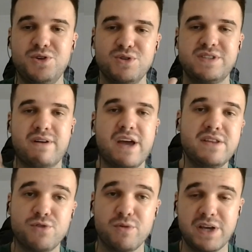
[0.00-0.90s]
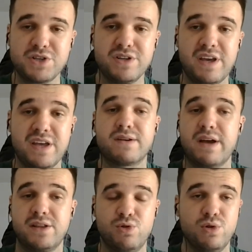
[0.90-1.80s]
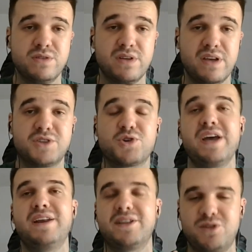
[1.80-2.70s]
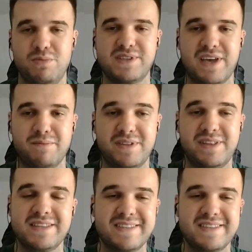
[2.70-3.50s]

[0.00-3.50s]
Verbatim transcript: Use the right information and the right tools and try not to be scammed.